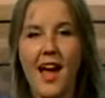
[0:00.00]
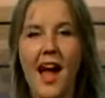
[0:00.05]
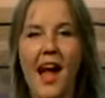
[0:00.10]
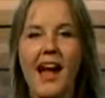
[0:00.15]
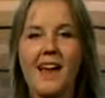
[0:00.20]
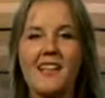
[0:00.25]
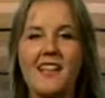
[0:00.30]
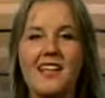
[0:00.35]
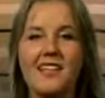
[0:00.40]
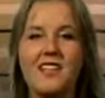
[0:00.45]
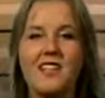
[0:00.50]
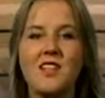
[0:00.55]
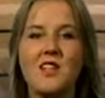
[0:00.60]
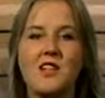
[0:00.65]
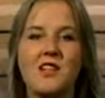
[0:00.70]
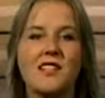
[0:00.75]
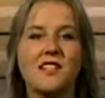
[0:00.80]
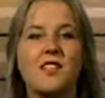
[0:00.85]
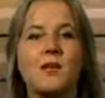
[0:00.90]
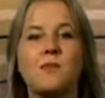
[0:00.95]
And that's a look
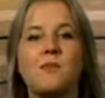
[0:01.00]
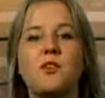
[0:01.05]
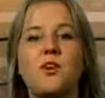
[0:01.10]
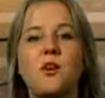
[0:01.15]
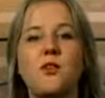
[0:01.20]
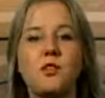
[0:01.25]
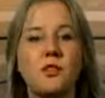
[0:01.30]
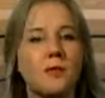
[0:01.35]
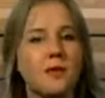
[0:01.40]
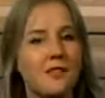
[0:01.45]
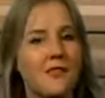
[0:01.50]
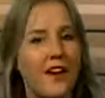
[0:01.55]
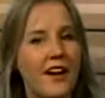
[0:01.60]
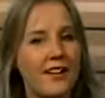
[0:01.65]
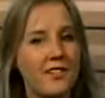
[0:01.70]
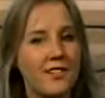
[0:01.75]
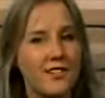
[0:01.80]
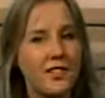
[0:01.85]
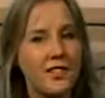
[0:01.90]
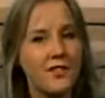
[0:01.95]
at some notable
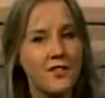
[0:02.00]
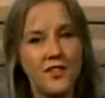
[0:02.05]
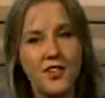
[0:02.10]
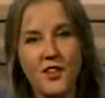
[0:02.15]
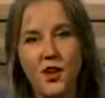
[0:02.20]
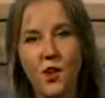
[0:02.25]
factors for the